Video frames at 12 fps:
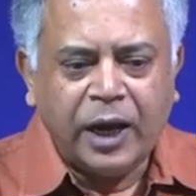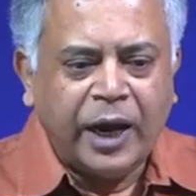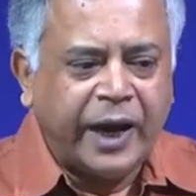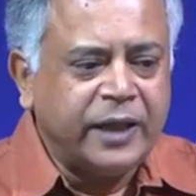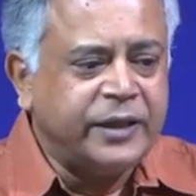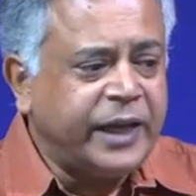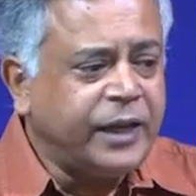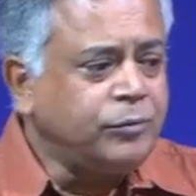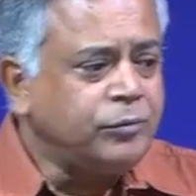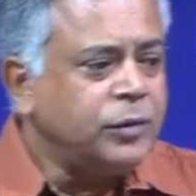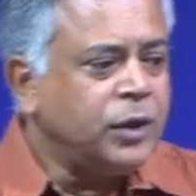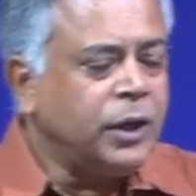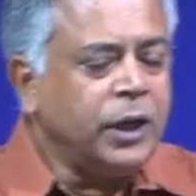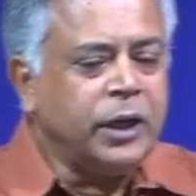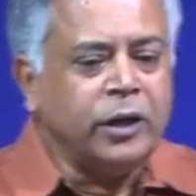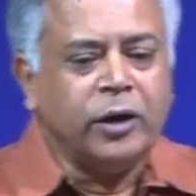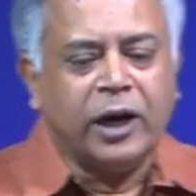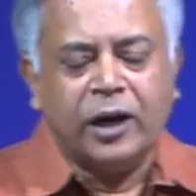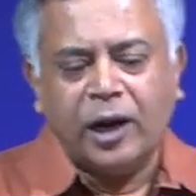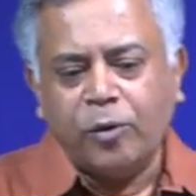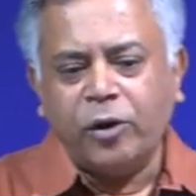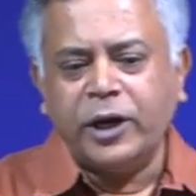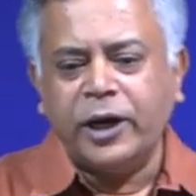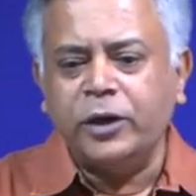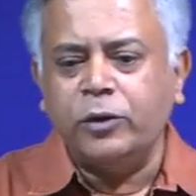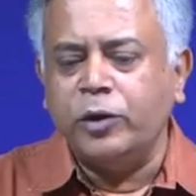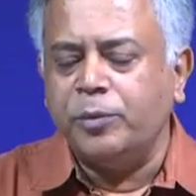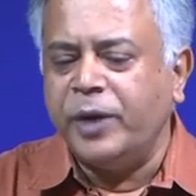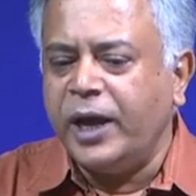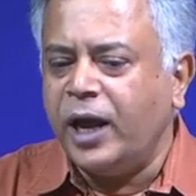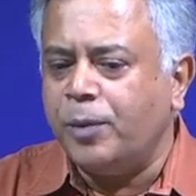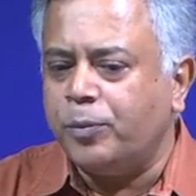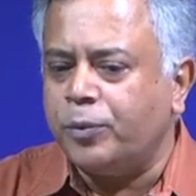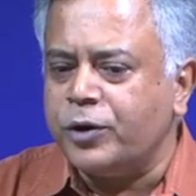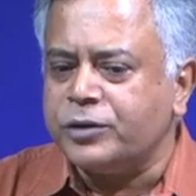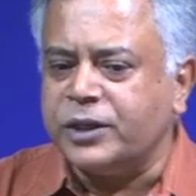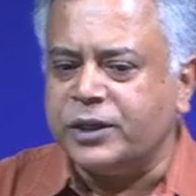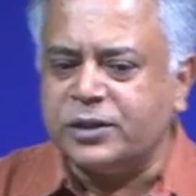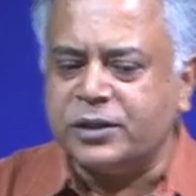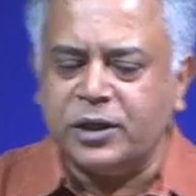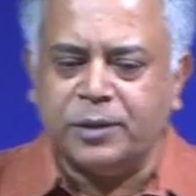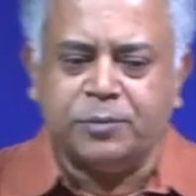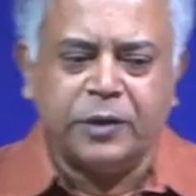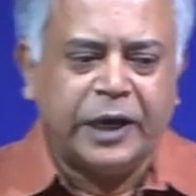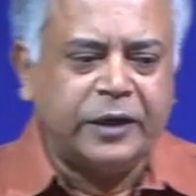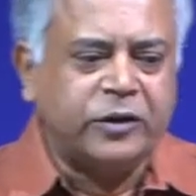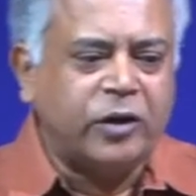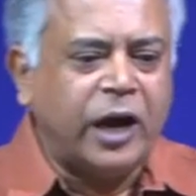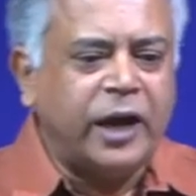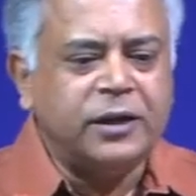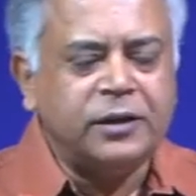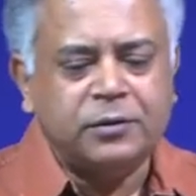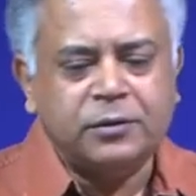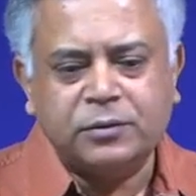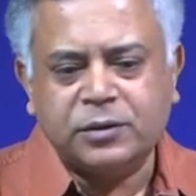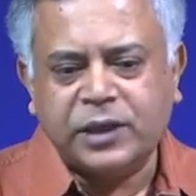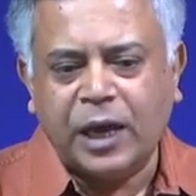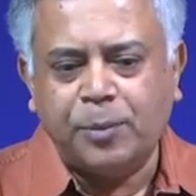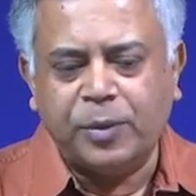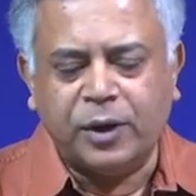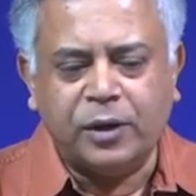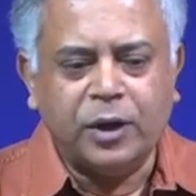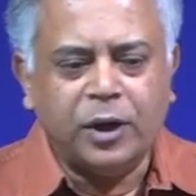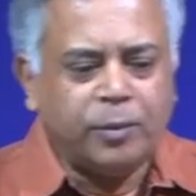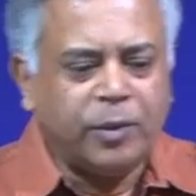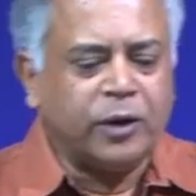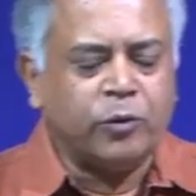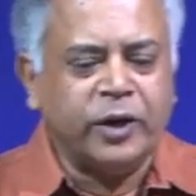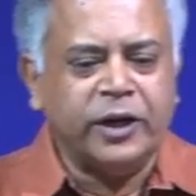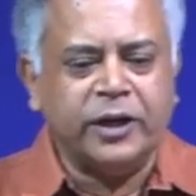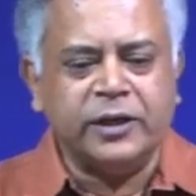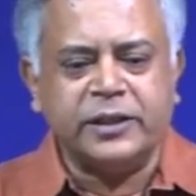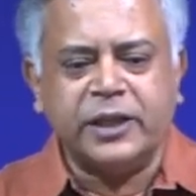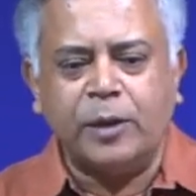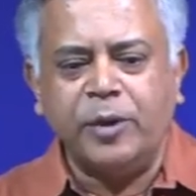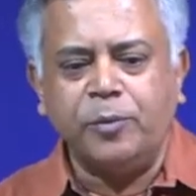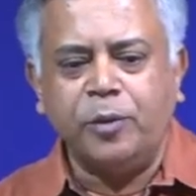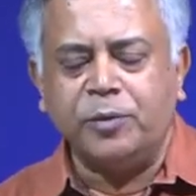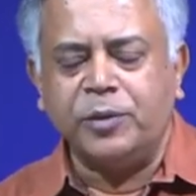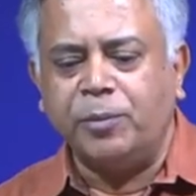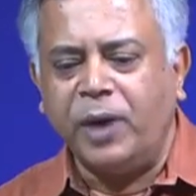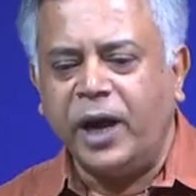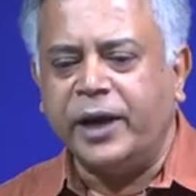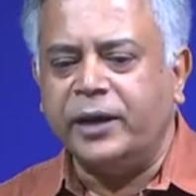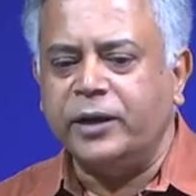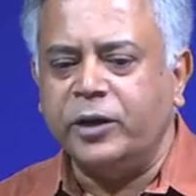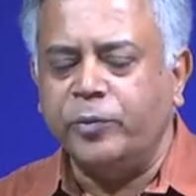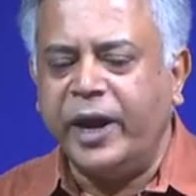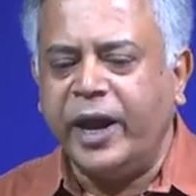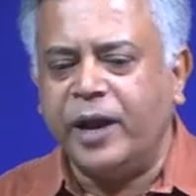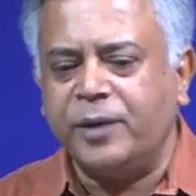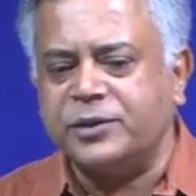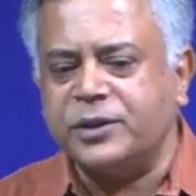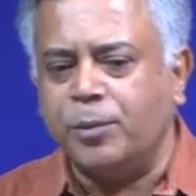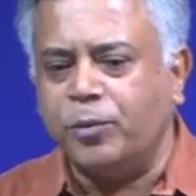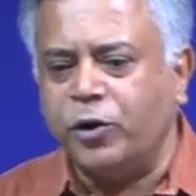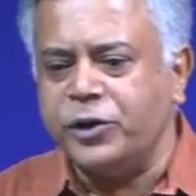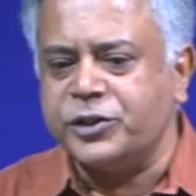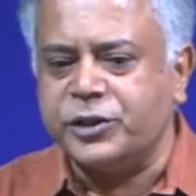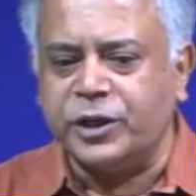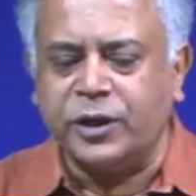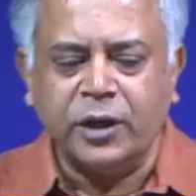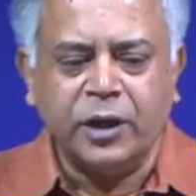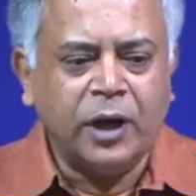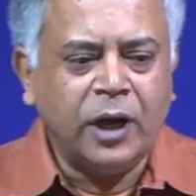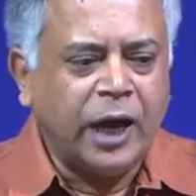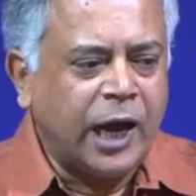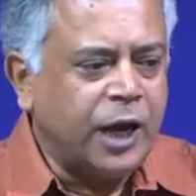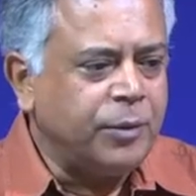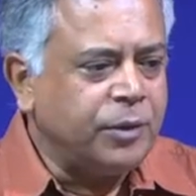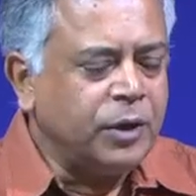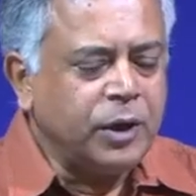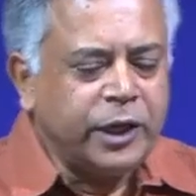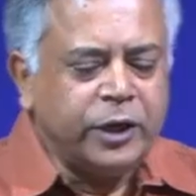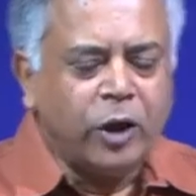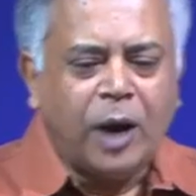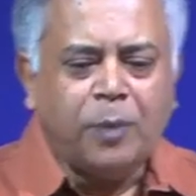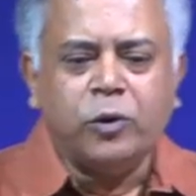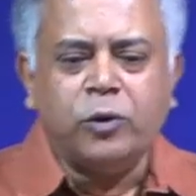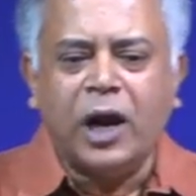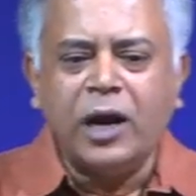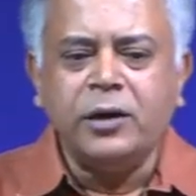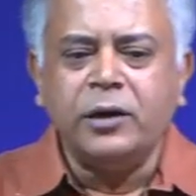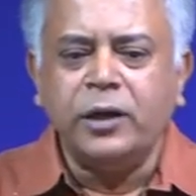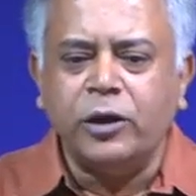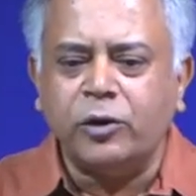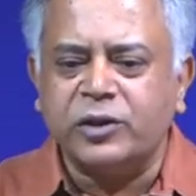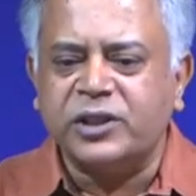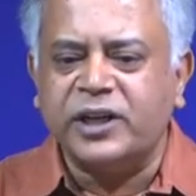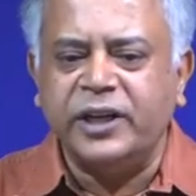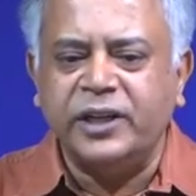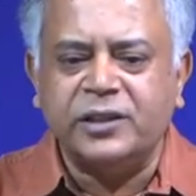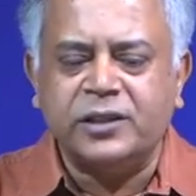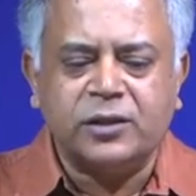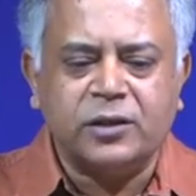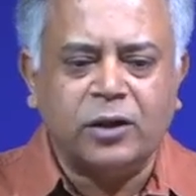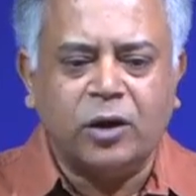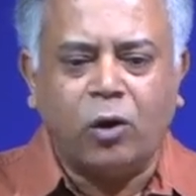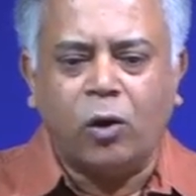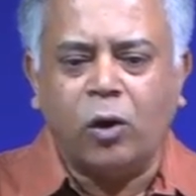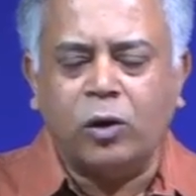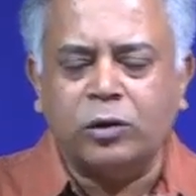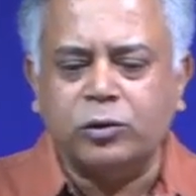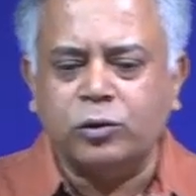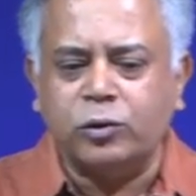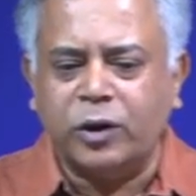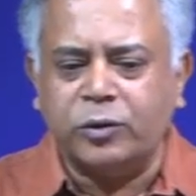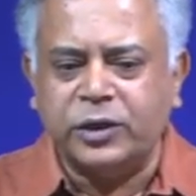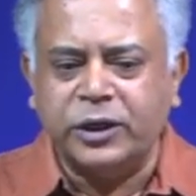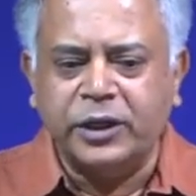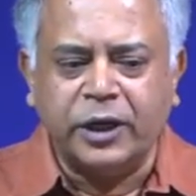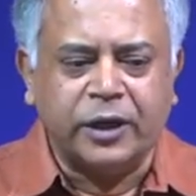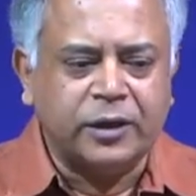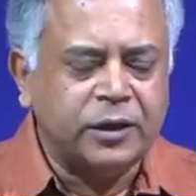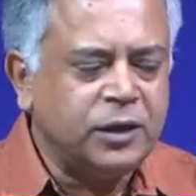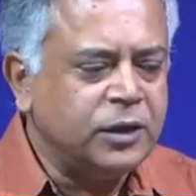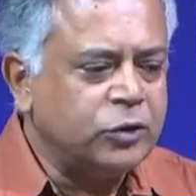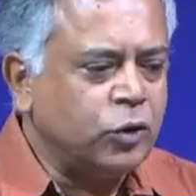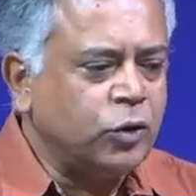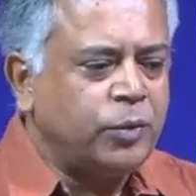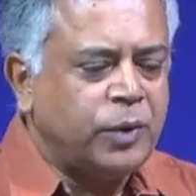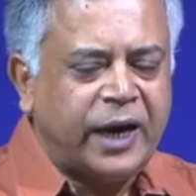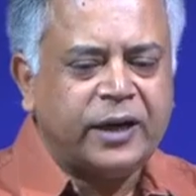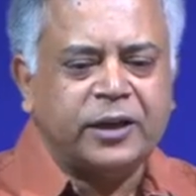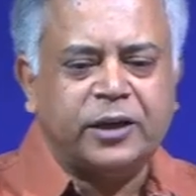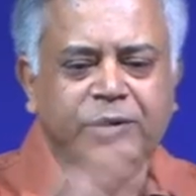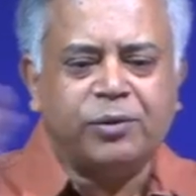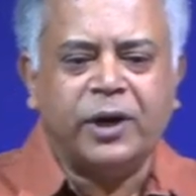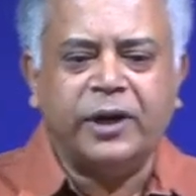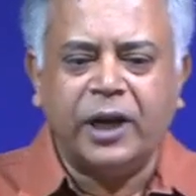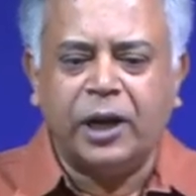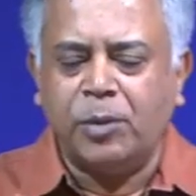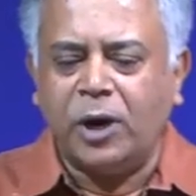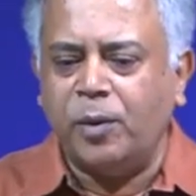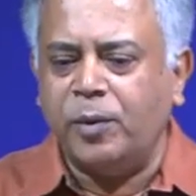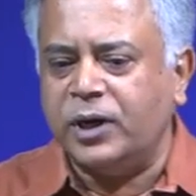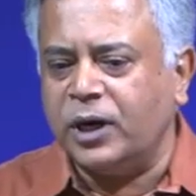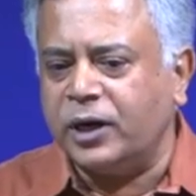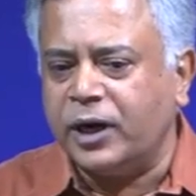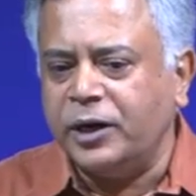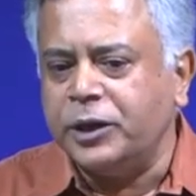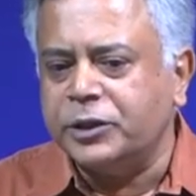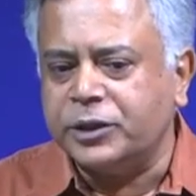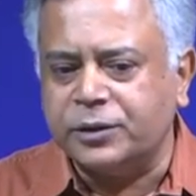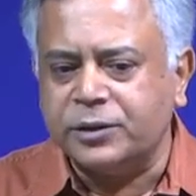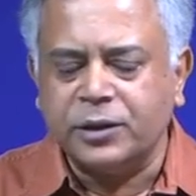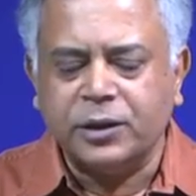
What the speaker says: And then in a laboratory, we may have processed a dry sample, but when it is coming from the mine, you may have some moisture, and you have to run your screens all throughout the year. So, at a different environmental conditions,